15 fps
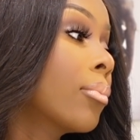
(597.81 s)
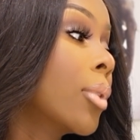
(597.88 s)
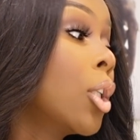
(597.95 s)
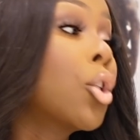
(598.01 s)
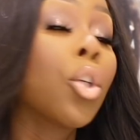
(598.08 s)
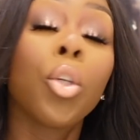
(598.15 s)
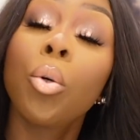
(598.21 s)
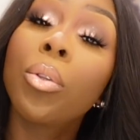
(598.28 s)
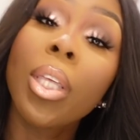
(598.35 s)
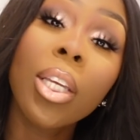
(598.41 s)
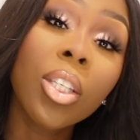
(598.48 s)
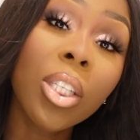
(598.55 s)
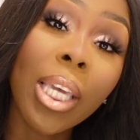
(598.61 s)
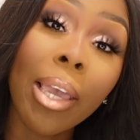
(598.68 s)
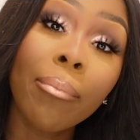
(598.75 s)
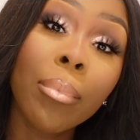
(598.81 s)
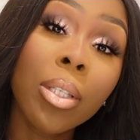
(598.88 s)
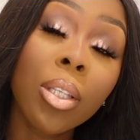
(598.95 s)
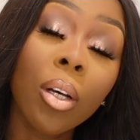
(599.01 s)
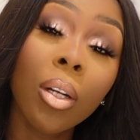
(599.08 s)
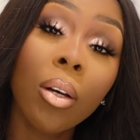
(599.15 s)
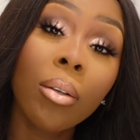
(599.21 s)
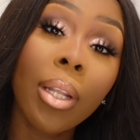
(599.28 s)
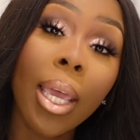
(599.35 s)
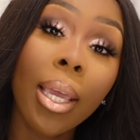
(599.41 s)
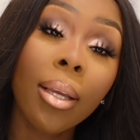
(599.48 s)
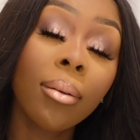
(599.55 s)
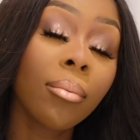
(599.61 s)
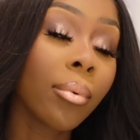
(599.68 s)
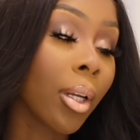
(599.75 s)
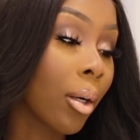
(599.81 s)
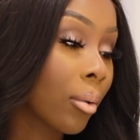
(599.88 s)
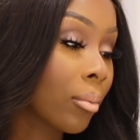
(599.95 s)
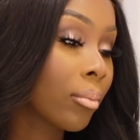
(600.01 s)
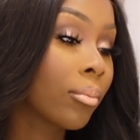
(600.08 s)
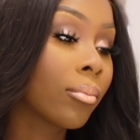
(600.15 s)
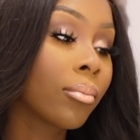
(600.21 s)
Do you think she gave him a solo date? No.